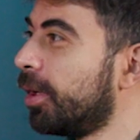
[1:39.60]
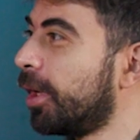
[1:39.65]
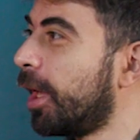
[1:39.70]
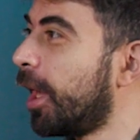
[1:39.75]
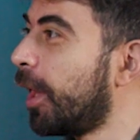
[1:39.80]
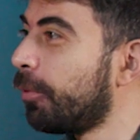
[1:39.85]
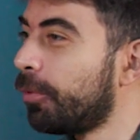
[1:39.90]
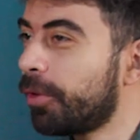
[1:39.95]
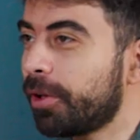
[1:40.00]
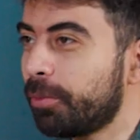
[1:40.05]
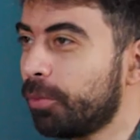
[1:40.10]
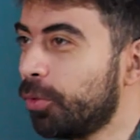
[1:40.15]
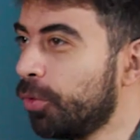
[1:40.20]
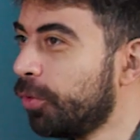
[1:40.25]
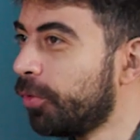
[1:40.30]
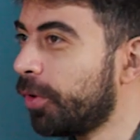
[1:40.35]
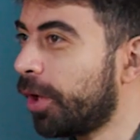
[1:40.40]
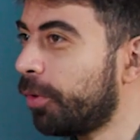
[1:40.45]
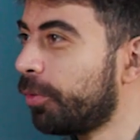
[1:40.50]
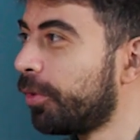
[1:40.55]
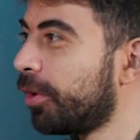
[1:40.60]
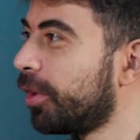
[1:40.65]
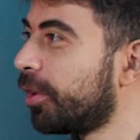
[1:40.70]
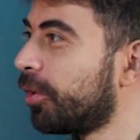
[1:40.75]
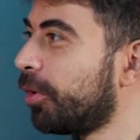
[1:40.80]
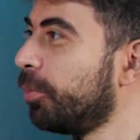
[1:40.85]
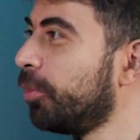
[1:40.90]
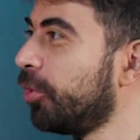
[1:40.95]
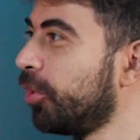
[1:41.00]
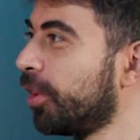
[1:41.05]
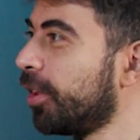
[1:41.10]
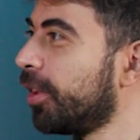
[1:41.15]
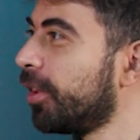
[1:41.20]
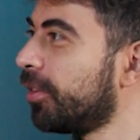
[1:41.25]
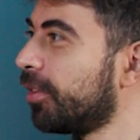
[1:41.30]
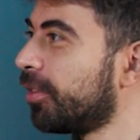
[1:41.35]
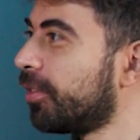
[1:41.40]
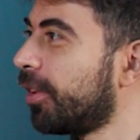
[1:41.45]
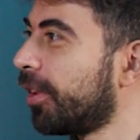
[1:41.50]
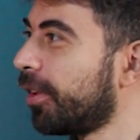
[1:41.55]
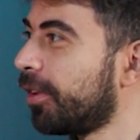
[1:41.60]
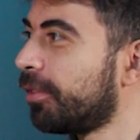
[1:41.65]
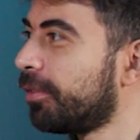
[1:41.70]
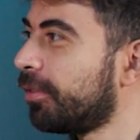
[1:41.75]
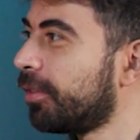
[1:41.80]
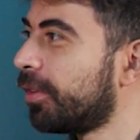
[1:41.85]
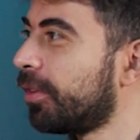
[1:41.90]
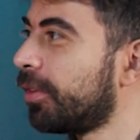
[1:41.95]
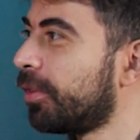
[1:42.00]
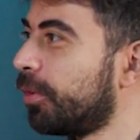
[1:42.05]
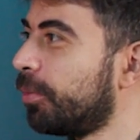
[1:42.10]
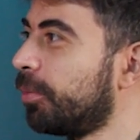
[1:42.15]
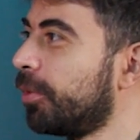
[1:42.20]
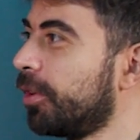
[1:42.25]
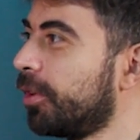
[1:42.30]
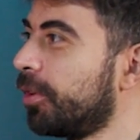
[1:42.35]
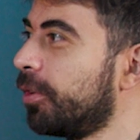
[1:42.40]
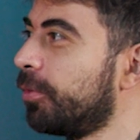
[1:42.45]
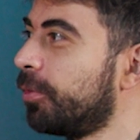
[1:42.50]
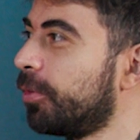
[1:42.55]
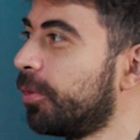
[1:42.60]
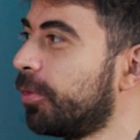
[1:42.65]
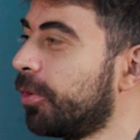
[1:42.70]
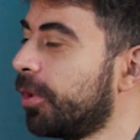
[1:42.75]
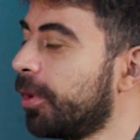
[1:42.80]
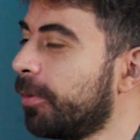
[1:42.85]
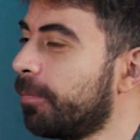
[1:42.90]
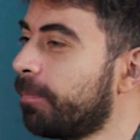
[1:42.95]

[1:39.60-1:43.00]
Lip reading: How they move, how they communicate. It's like a completely different thing.